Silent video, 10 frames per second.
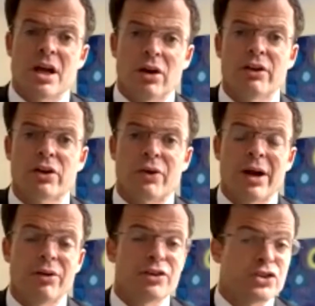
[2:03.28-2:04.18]
a lot of the
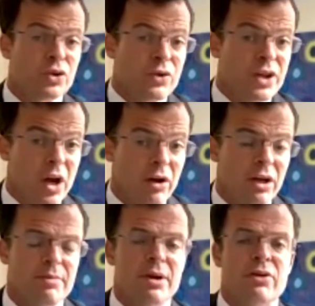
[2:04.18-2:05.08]
ground during the early
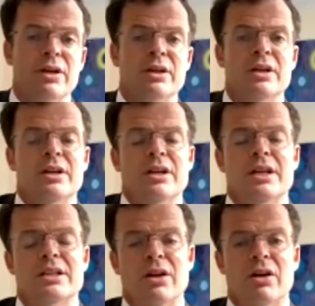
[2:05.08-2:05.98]
period
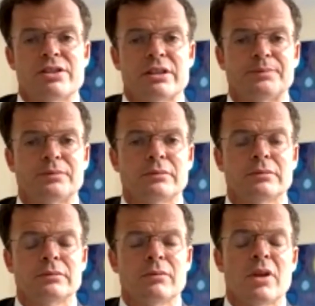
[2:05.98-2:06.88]
is lost.
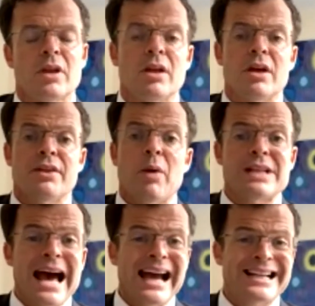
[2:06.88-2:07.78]
There was
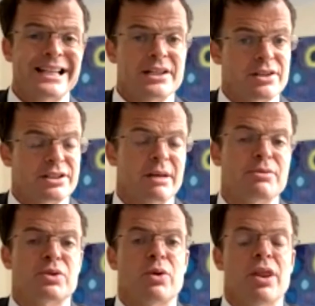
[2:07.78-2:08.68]
access to
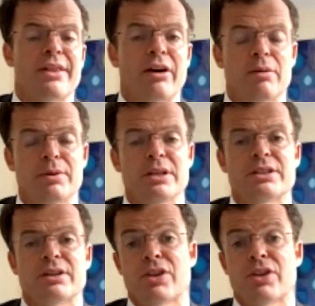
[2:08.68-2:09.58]
subsequent therapy,
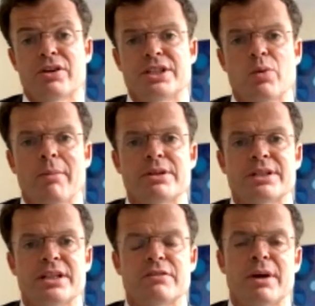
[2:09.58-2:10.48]
so
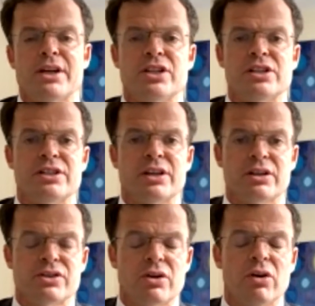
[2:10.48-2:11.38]
31% of patients in the
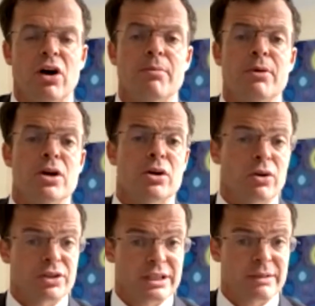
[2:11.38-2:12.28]
control arm
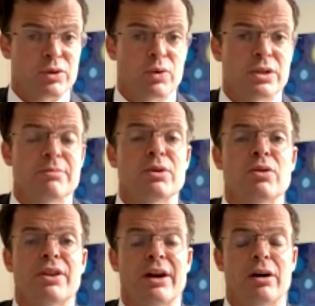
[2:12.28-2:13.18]
got subsequent immune
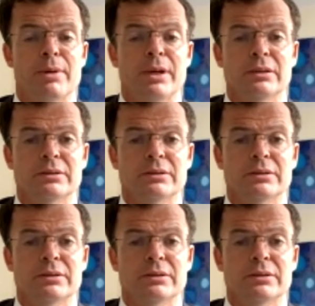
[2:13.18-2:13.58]
therapy.